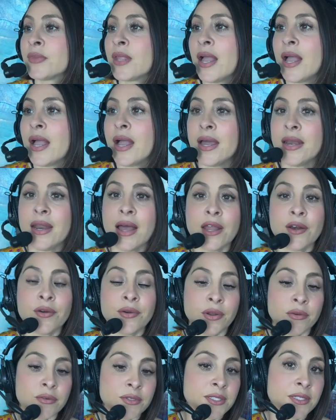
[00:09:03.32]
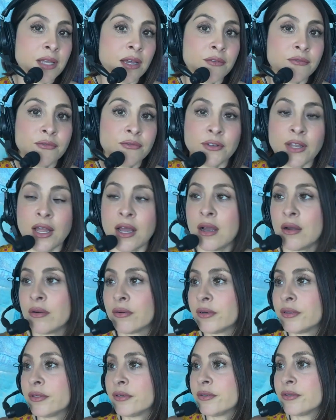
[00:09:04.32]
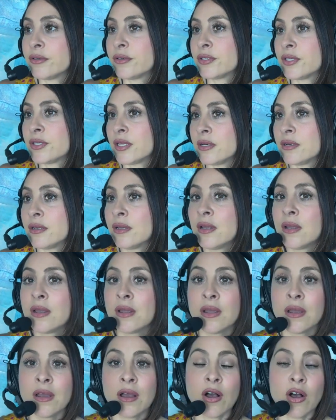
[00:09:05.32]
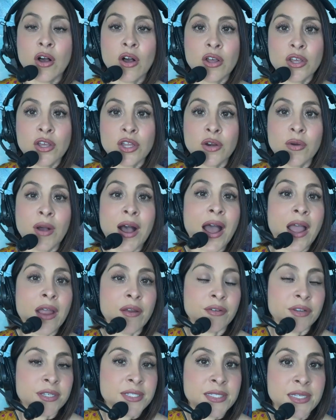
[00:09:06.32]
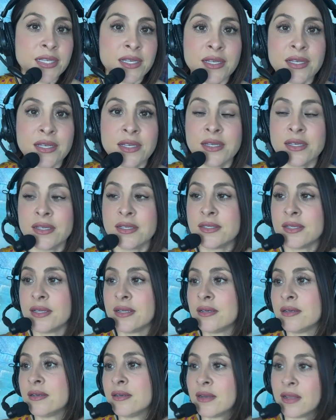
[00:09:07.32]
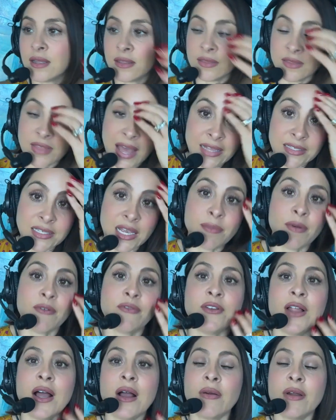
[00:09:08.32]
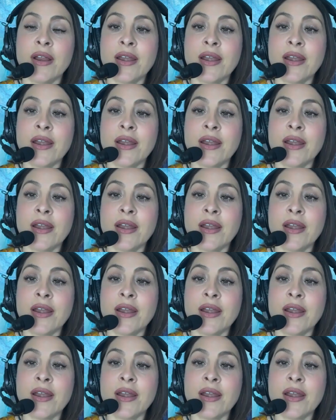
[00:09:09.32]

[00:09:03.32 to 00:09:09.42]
had, I don't know, sunflowers and all, irises and that type of flower.